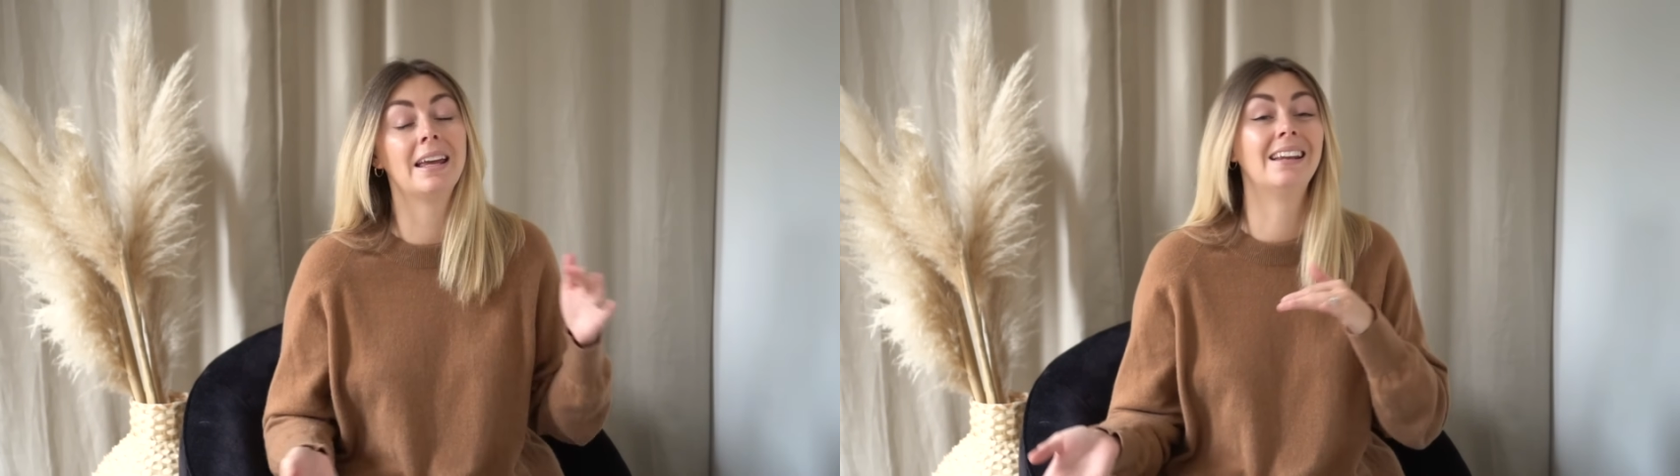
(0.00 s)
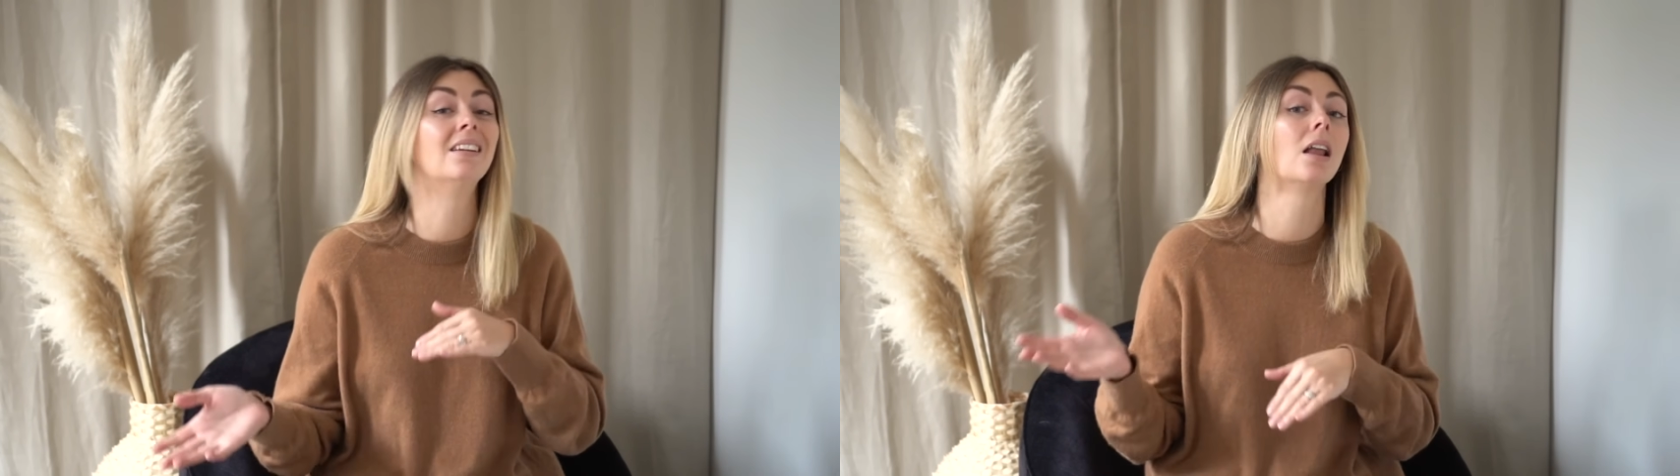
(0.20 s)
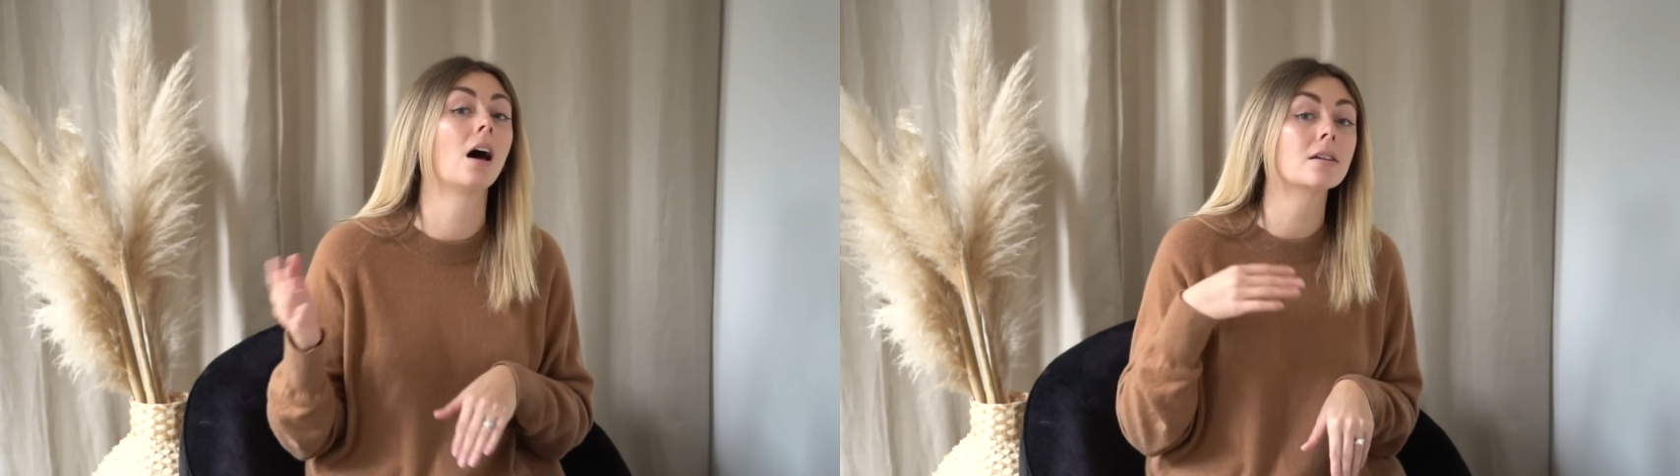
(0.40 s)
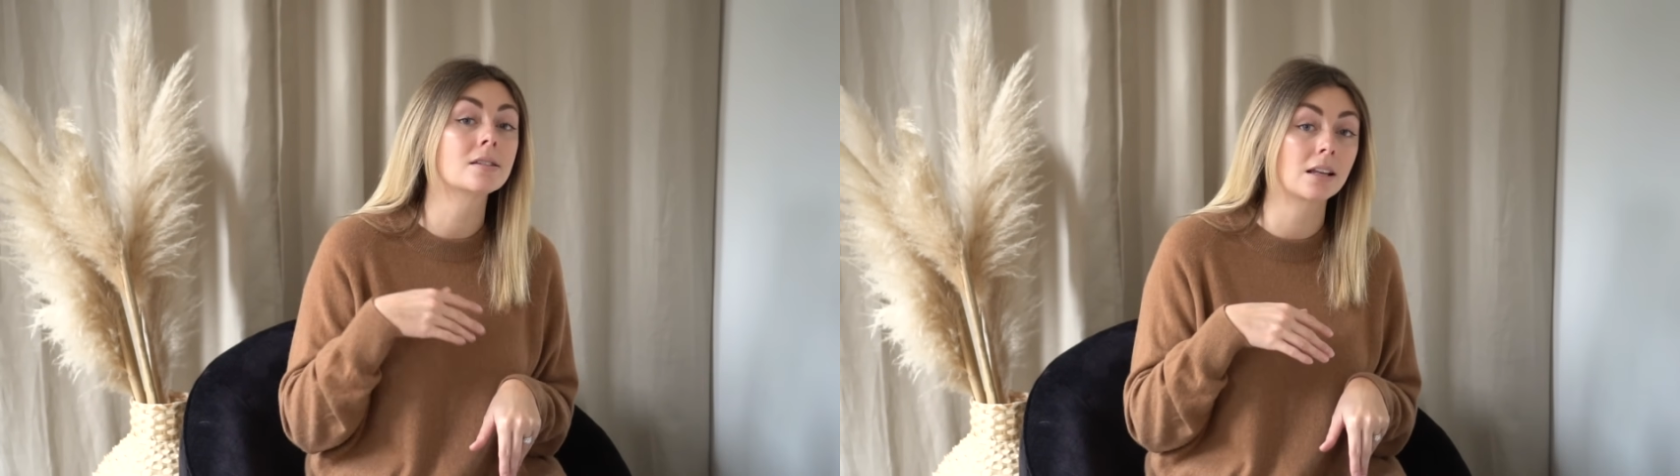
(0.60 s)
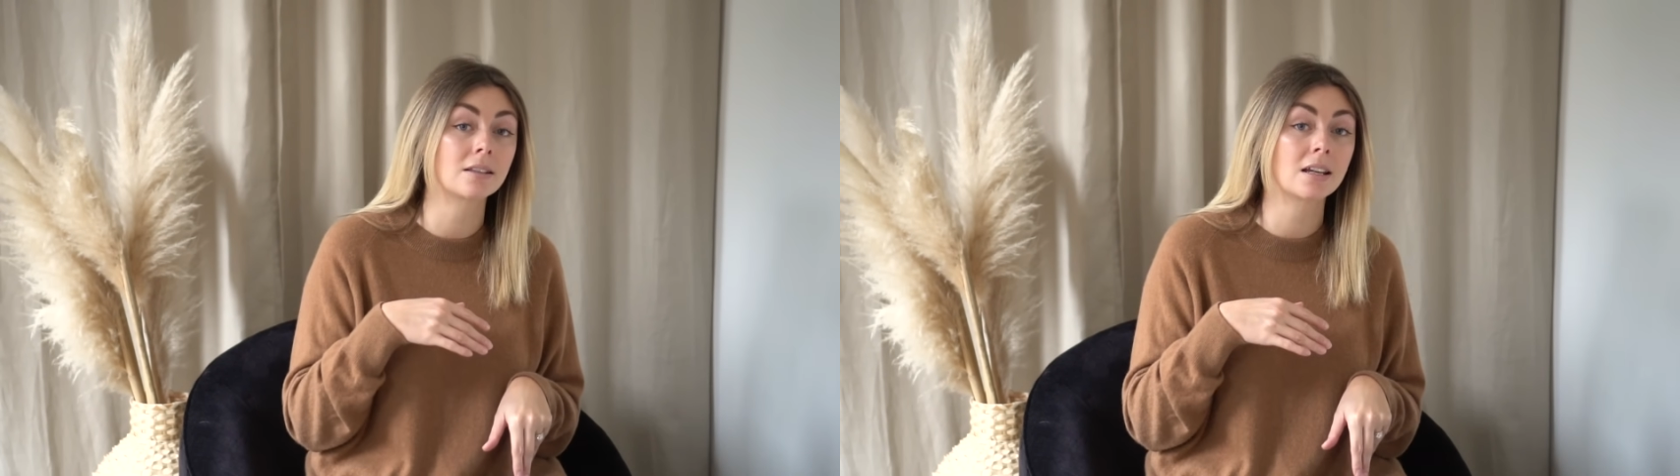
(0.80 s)
in
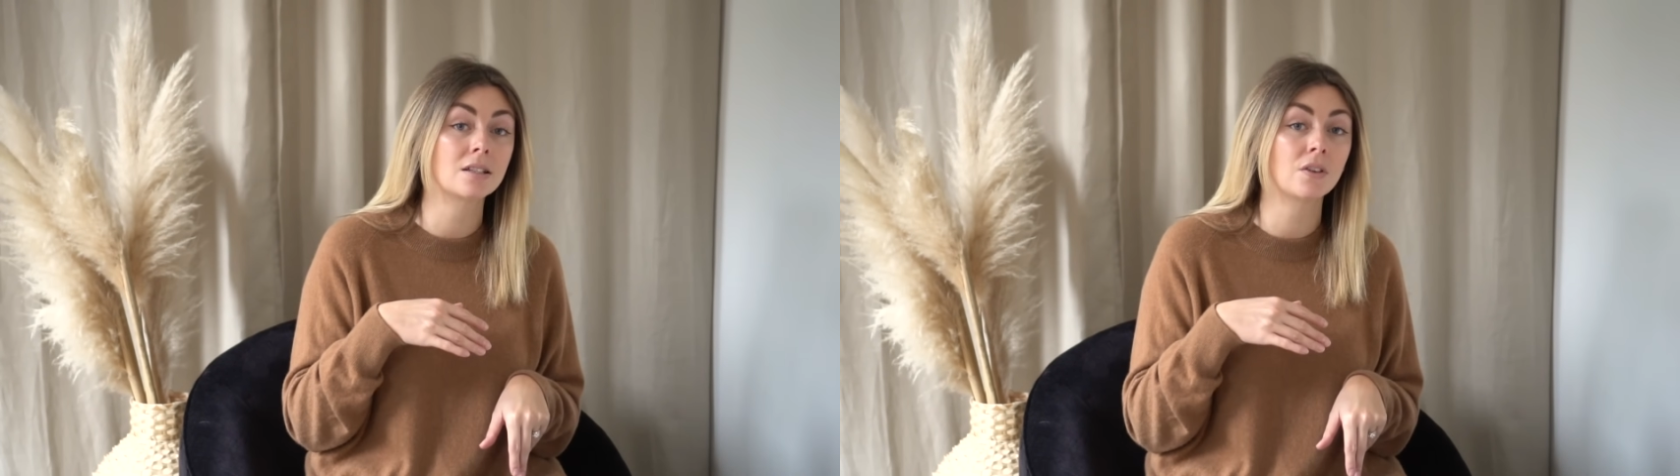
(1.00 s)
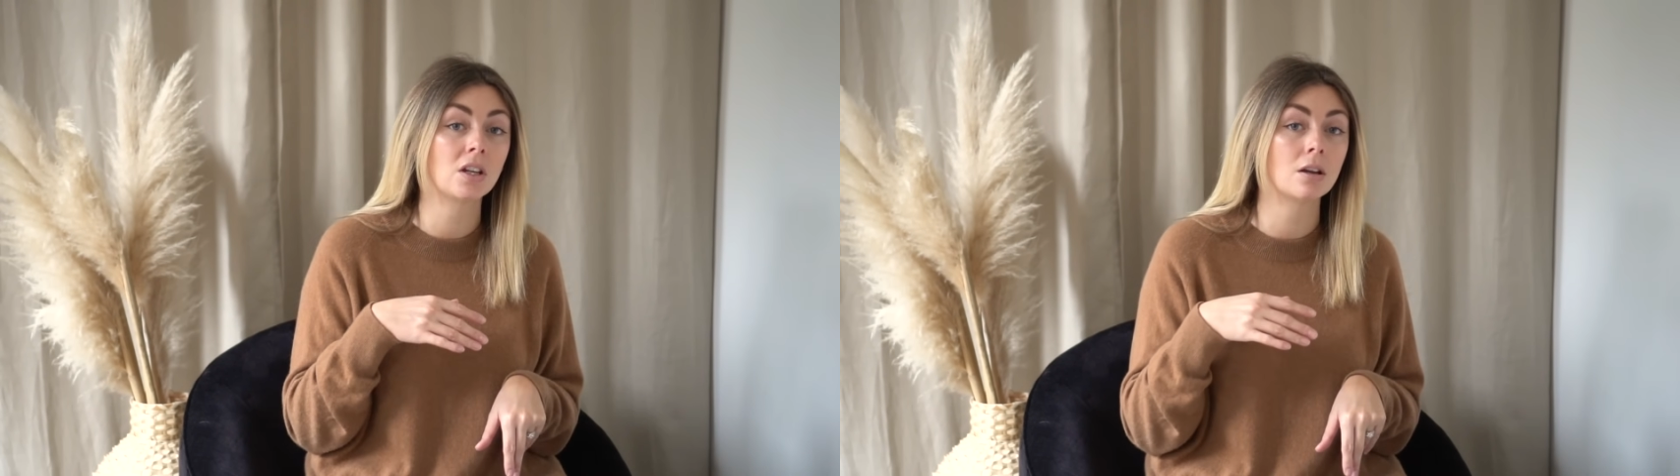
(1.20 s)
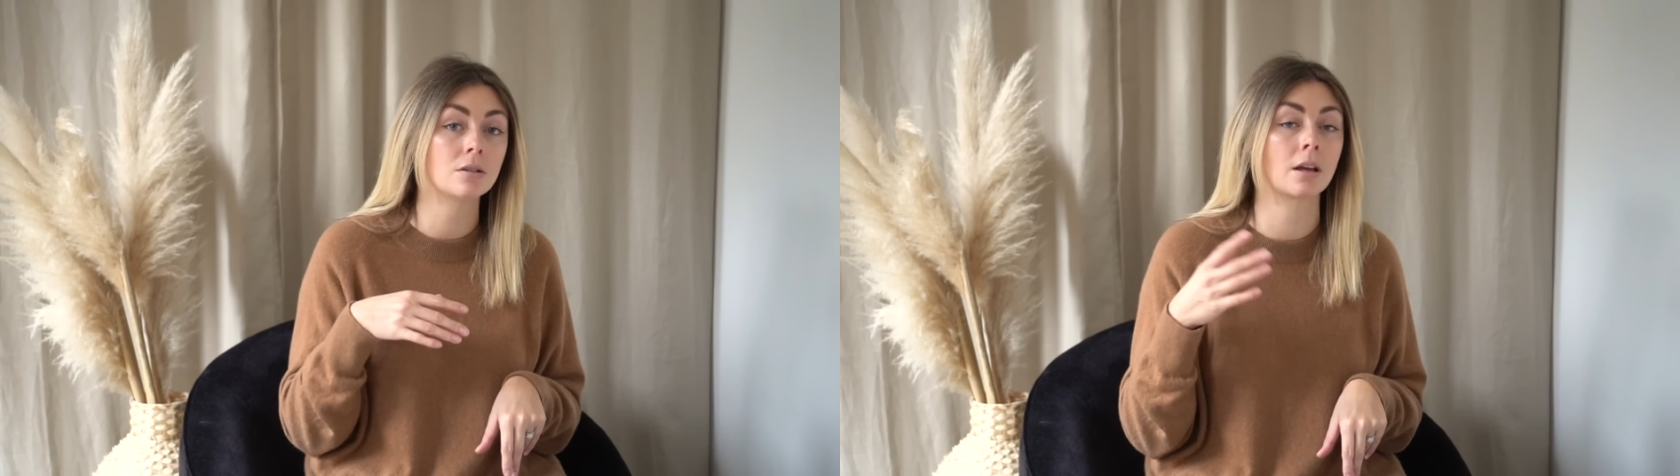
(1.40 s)
last Sunday's video,